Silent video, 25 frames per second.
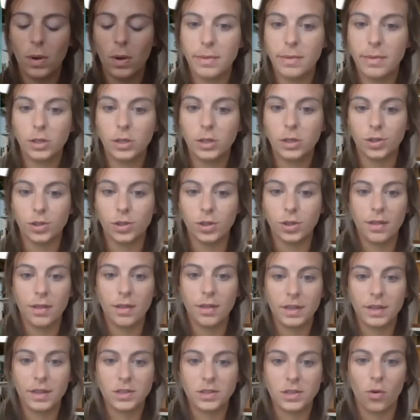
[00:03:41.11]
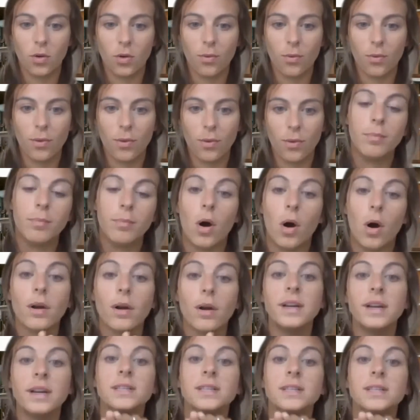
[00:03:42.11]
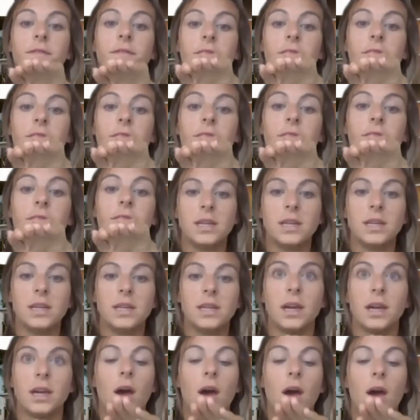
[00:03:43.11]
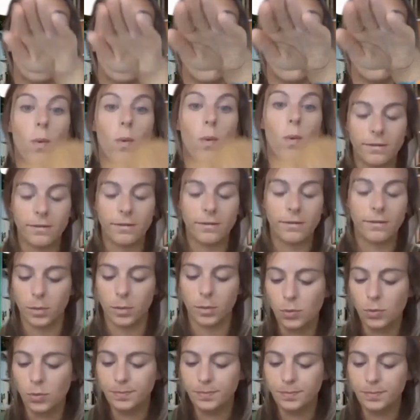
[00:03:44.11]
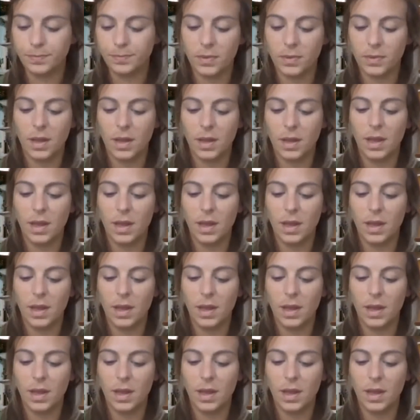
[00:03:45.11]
We want to make sure that this gray bar is facing away from you,